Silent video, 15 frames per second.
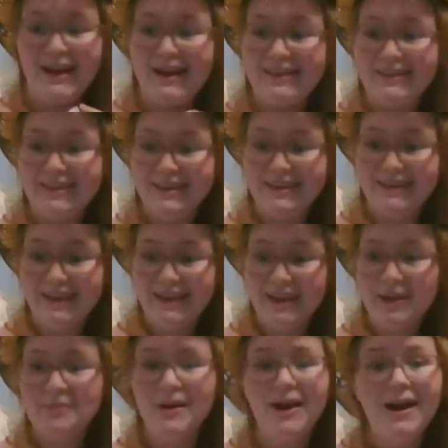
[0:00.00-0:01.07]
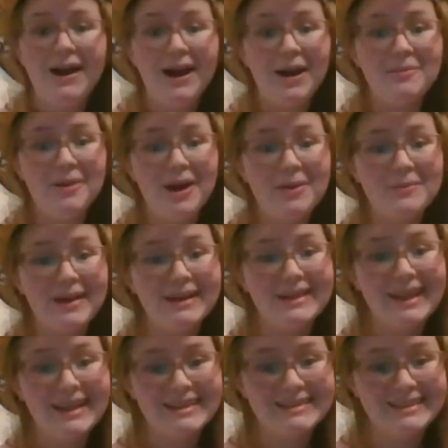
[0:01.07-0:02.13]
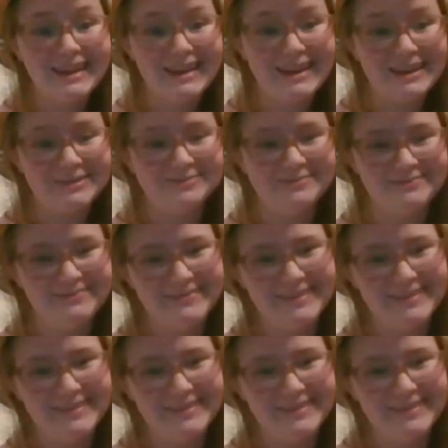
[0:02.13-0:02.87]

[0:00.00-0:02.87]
I think I am. I'm on my last item.